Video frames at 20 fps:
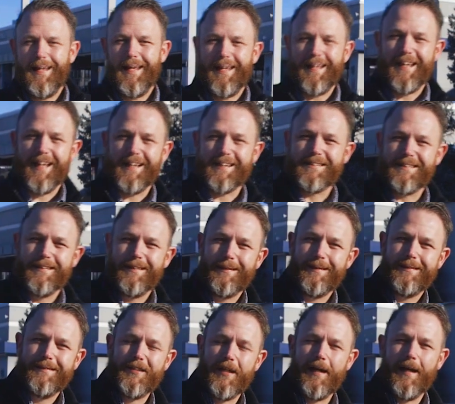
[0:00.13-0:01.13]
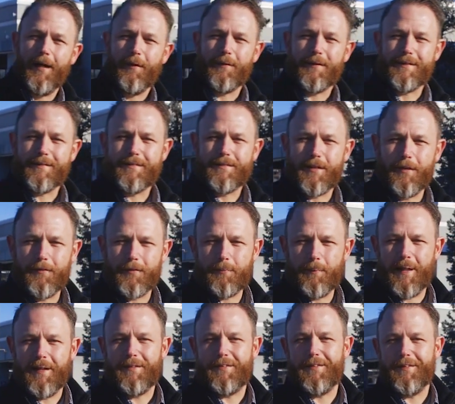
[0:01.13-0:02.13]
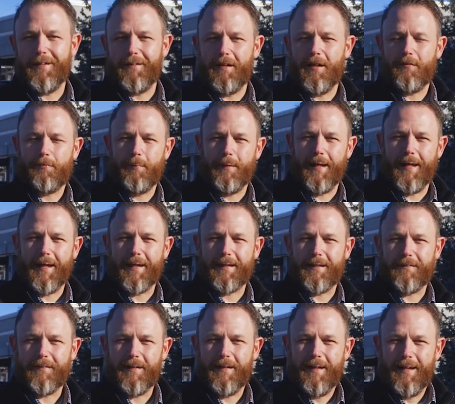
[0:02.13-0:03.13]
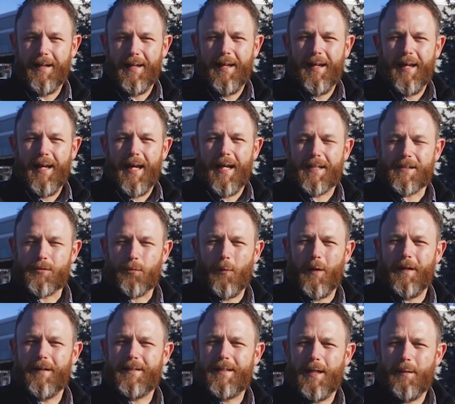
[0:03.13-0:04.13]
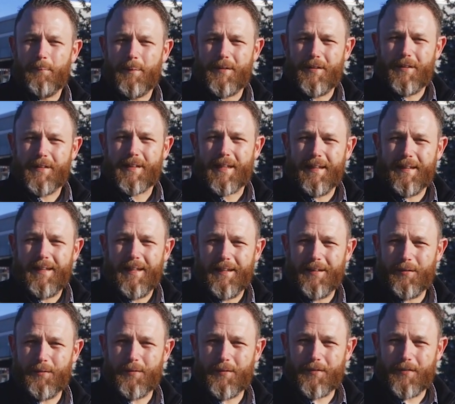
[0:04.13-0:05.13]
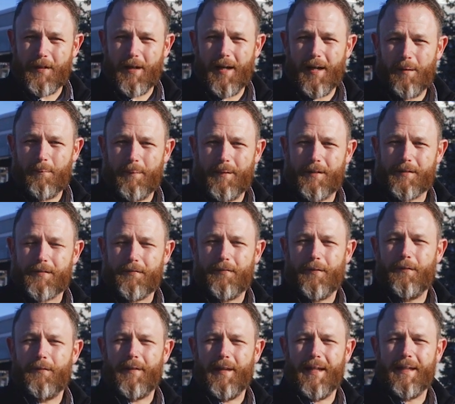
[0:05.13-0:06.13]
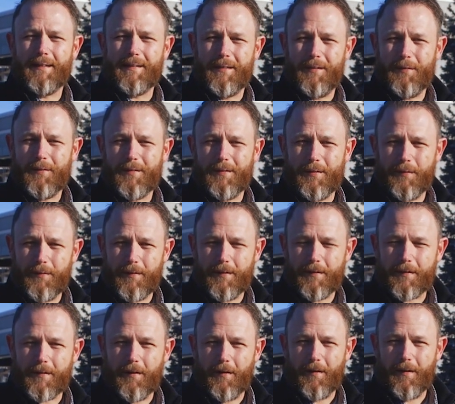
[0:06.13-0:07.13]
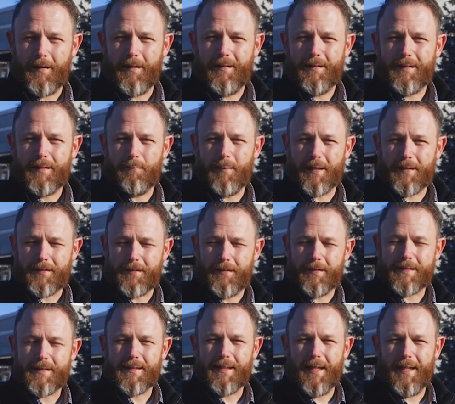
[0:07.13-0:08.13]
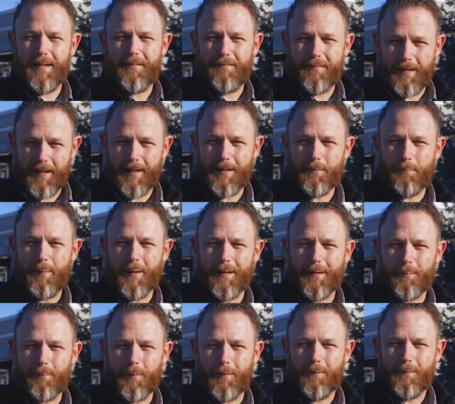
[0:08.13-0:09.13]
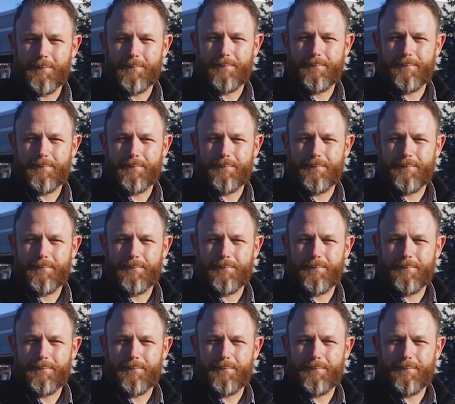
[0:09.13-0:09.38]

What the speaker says: Hey guys, Jay Howerton, Service Manager, Neil Huffman Acura. As the winter temperatures continue to drop, there's a few things that you can do to your car to make sure it's safe and dependable.